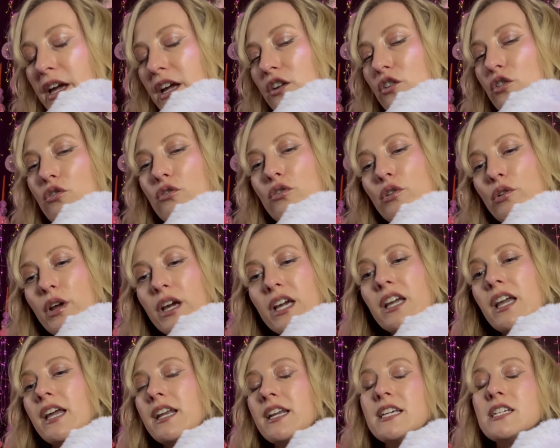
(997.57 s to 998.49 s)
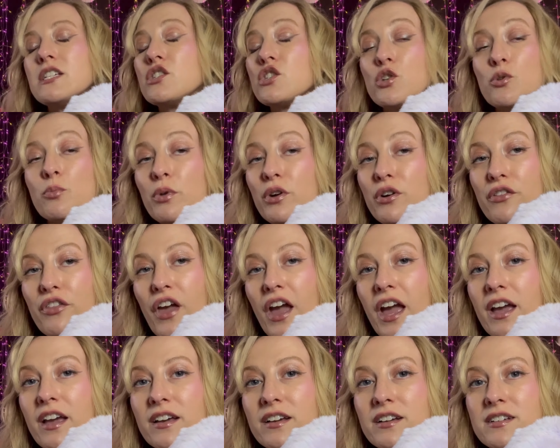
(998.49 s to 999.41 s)
including any super
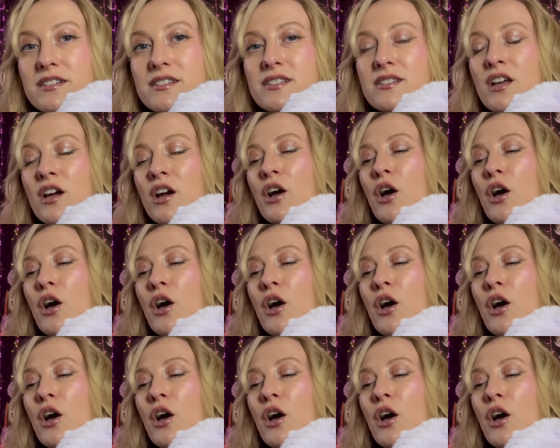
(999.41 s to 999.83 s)
thanks